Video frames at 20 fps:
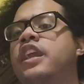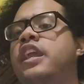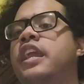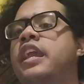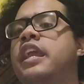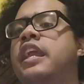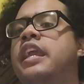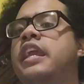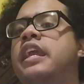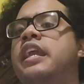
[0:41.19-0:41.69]

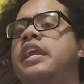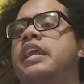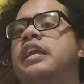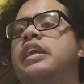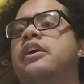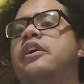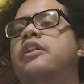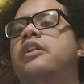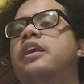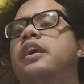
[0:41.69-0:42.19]

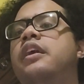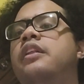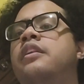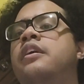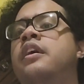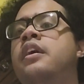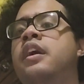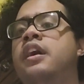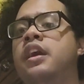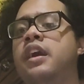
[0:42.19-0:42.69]
healing.
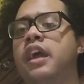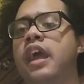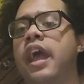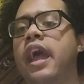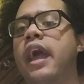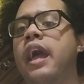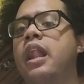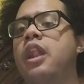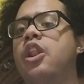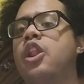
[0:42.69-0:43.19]

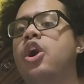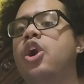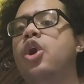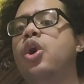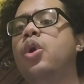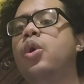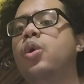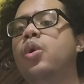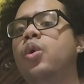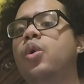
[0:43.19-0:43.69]

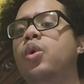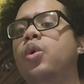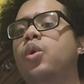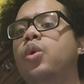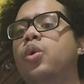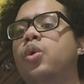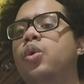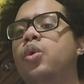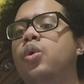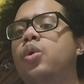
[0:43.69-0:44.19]

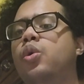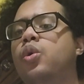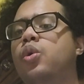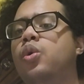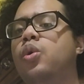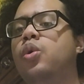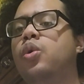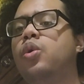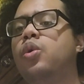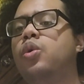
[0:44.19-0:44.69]
Hello